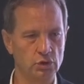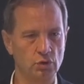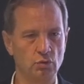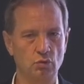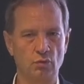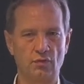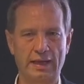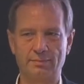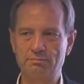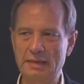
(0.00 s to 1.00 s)
to
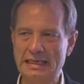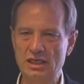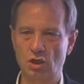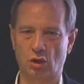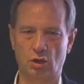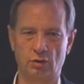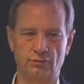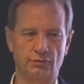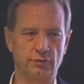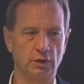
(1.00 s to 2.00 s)
that many
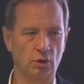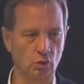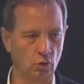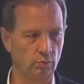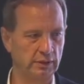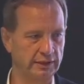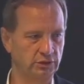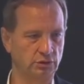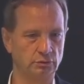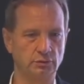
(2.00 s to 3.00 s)
of the global
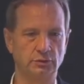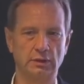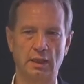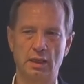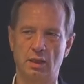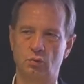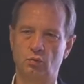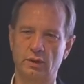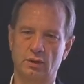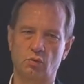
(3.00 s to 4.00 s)
issues
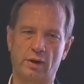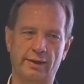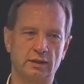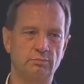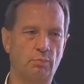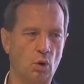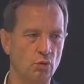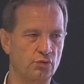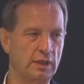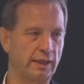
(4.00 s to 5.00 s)
require
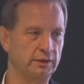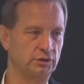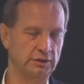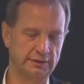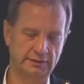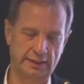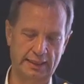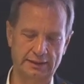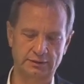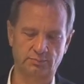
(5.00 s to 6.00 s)
both countries
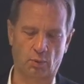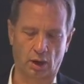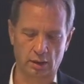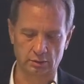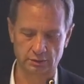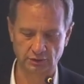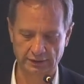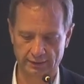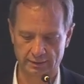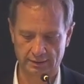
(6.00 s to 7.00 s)
as partners
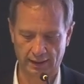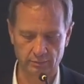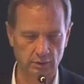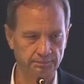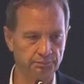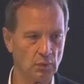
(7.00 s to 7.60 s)
at the table.